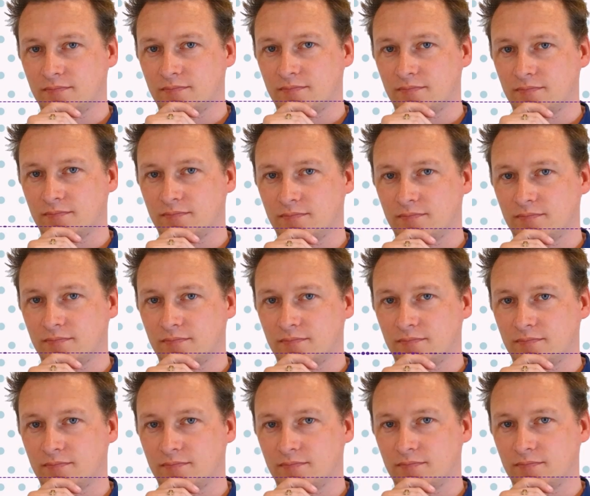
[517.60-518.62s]
all
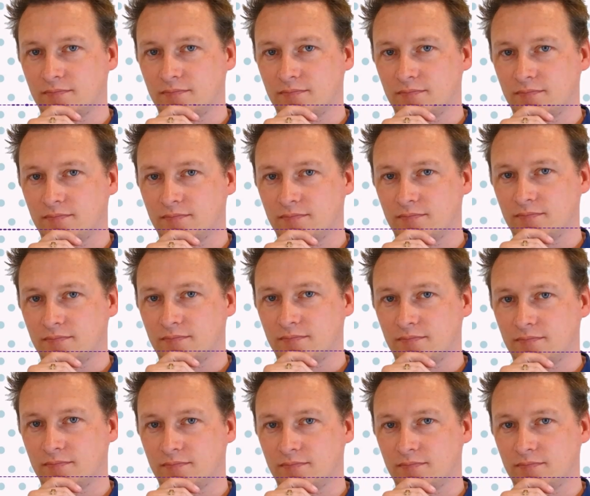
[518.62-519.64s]
climbed the
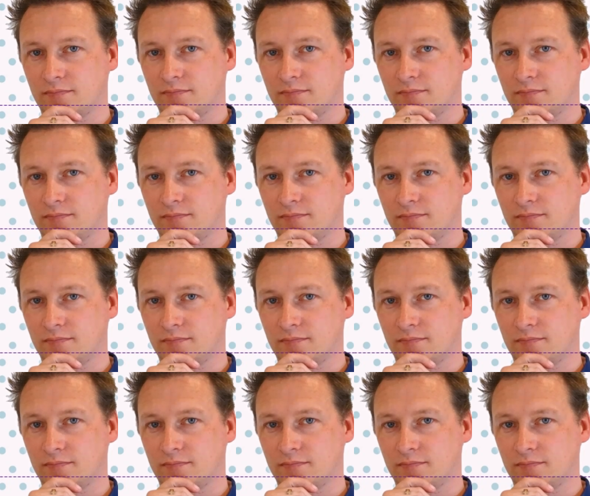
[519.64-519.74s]
hills,